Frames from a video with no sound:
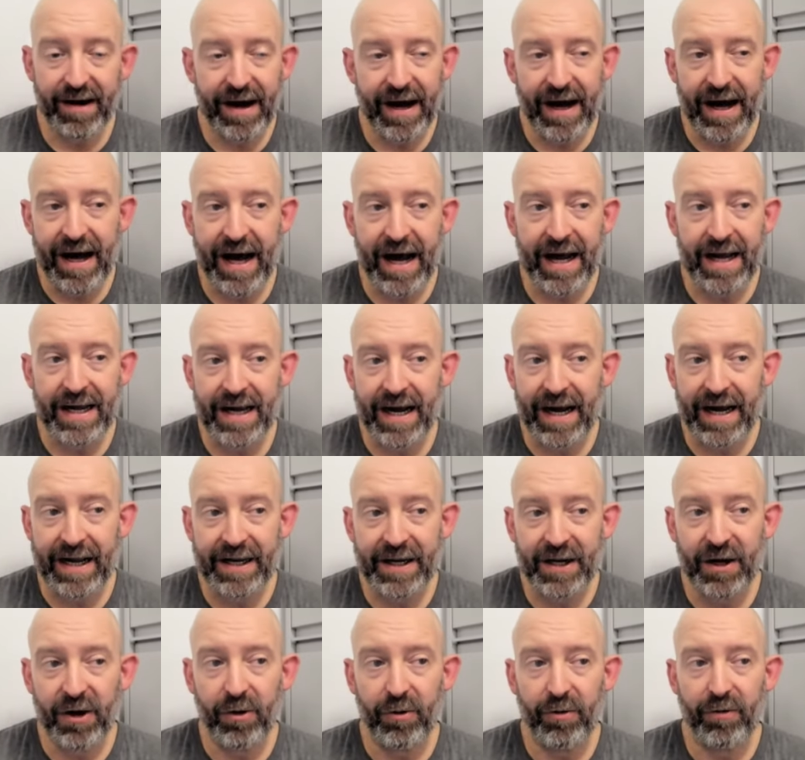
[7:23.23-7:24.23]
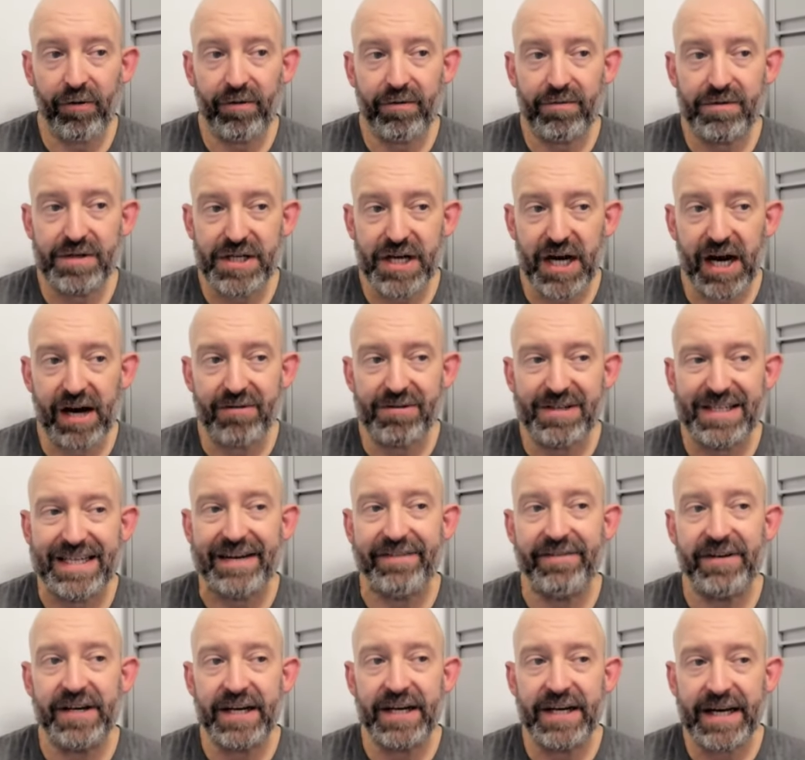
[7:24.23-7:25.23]
I Shiano's
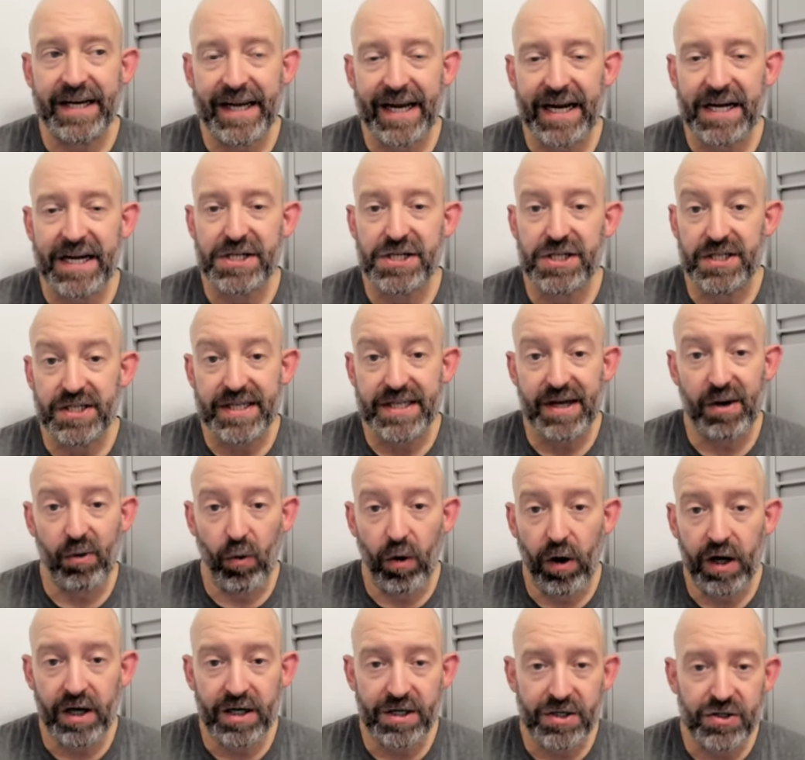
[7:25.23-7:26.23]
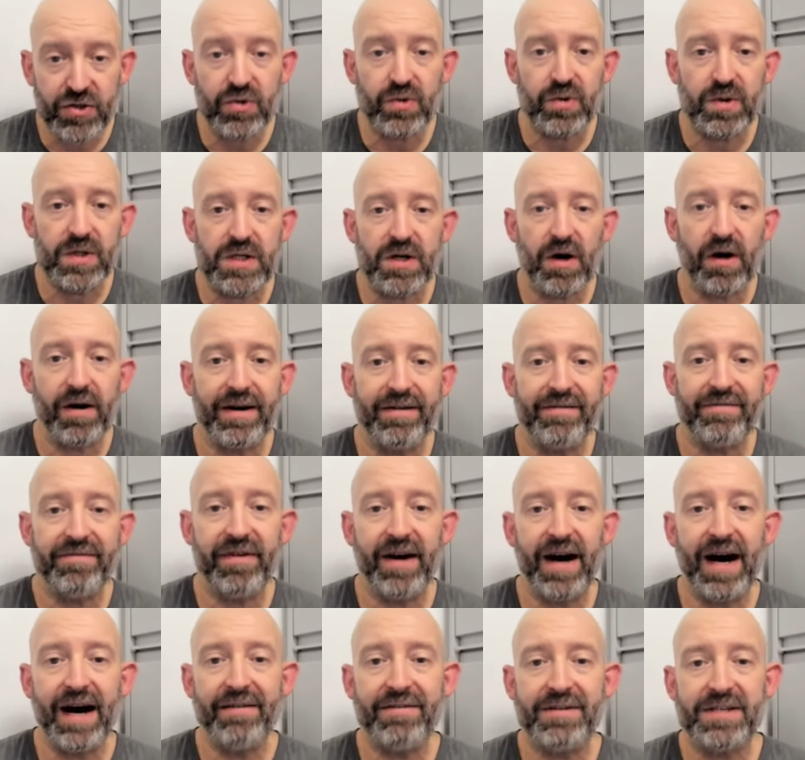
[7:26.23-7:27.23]
given indications they want a true starting
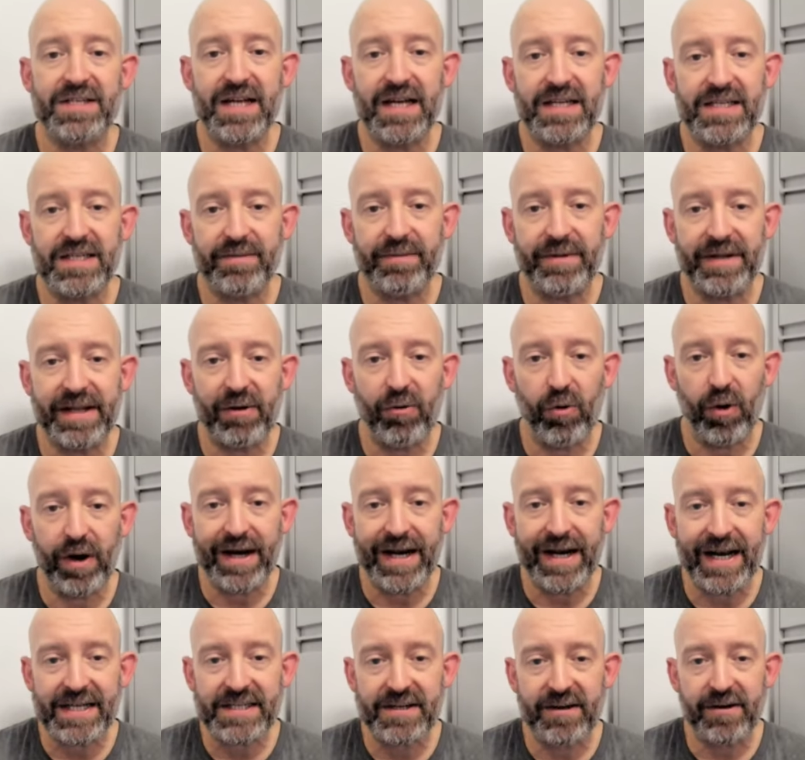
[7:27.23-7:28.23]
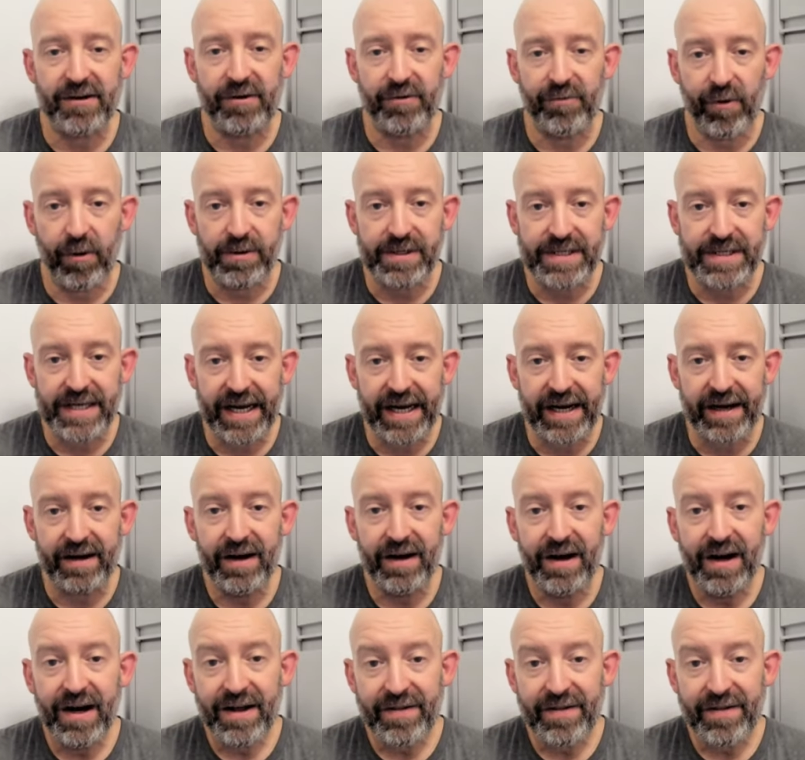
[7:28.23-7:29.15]
five. It's not something they want to necessarily rotate.